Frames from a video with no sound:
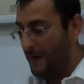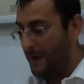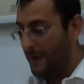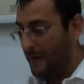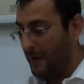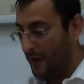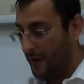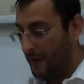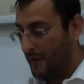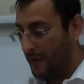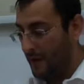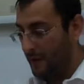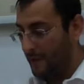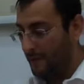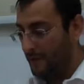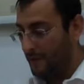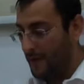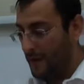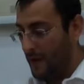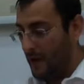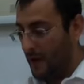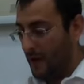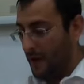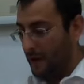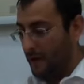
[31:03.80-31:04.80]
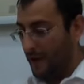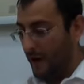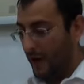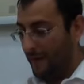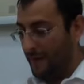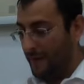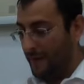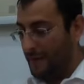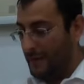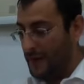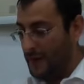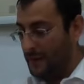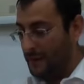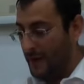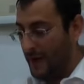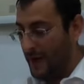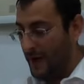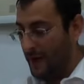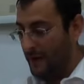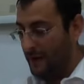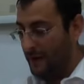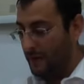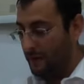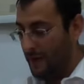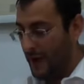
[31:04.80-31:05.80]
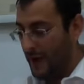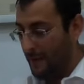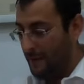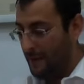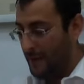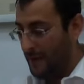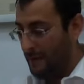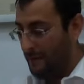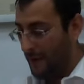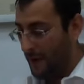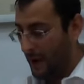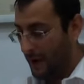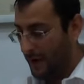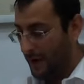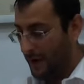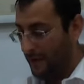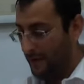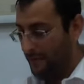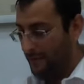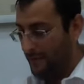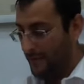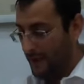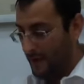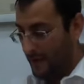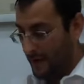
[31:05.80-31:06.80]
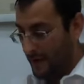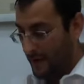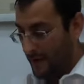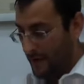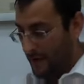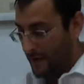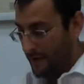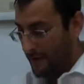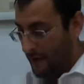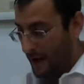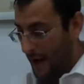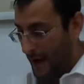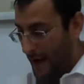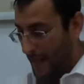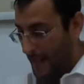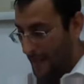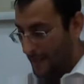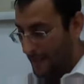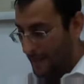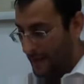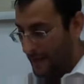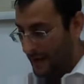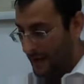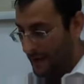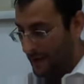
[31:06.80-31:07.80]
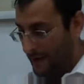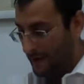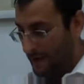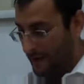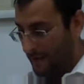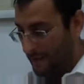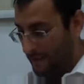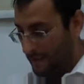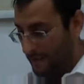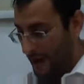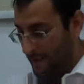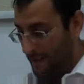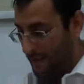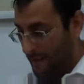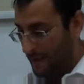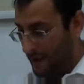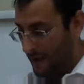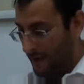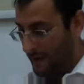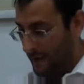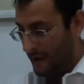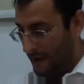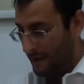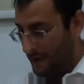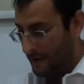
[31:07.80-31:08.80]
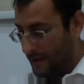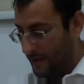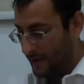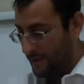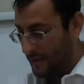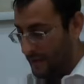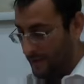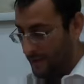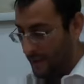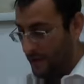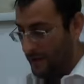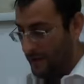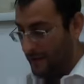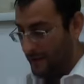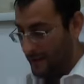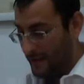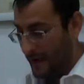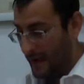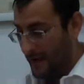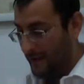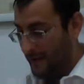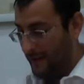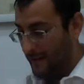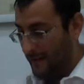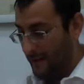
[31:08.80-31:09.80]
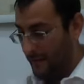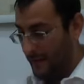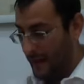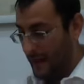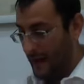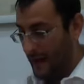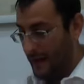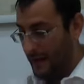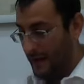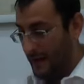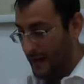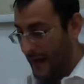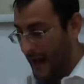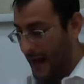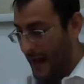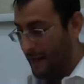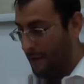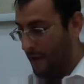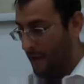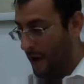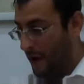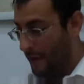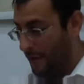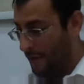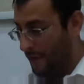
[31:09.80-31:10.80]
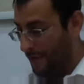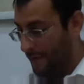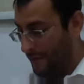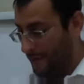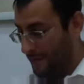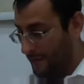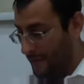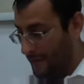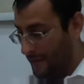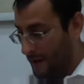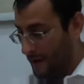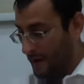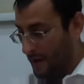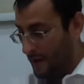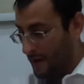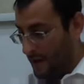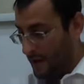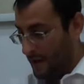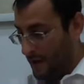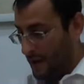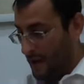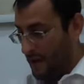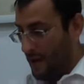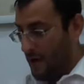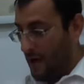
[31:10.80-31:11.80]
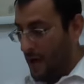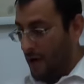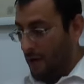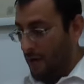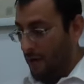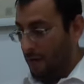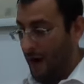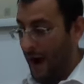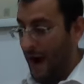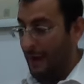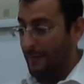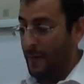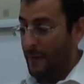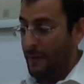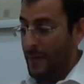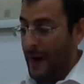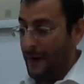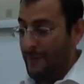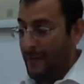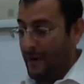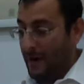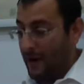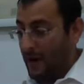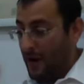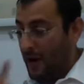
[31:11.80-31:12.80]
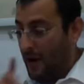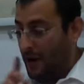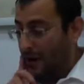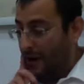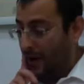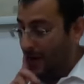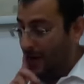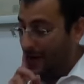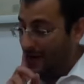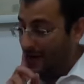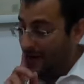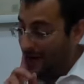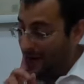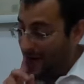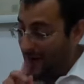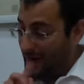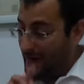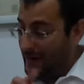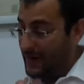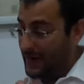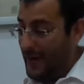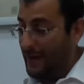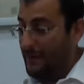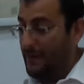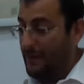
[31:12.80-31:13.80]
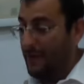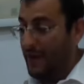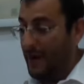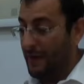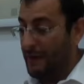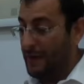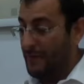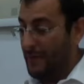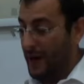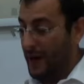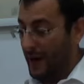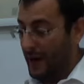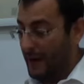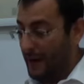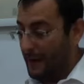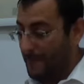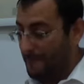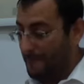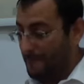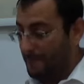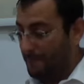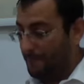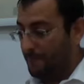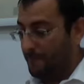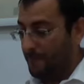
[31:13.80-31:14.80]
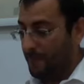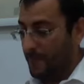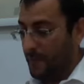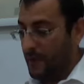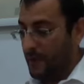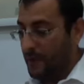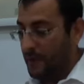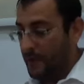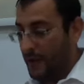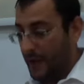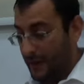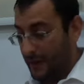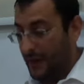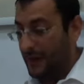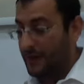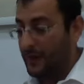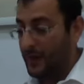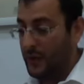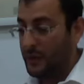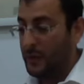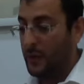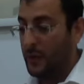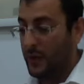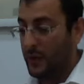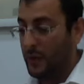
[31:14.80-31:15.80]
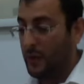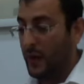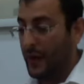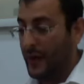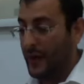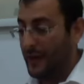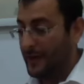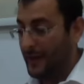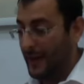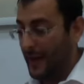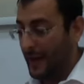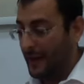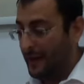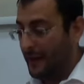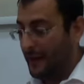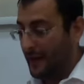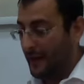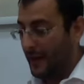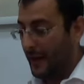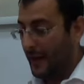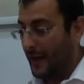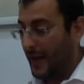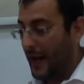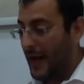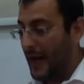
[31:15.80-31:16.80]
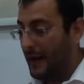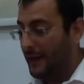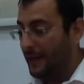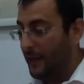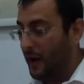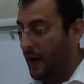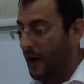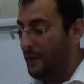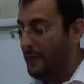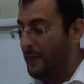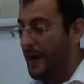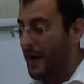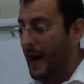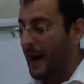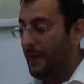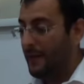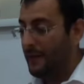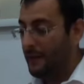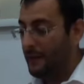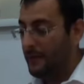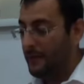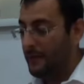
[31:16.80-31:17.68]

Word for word: Barchana, the Amma Mishmei, the Rebbe Mani. Right? These Rabba Rav Yosef, they both said in the name of Rabba Bar Barchana, in the name of Rebbe Mani. They, they disputed what he said. Chad Omar,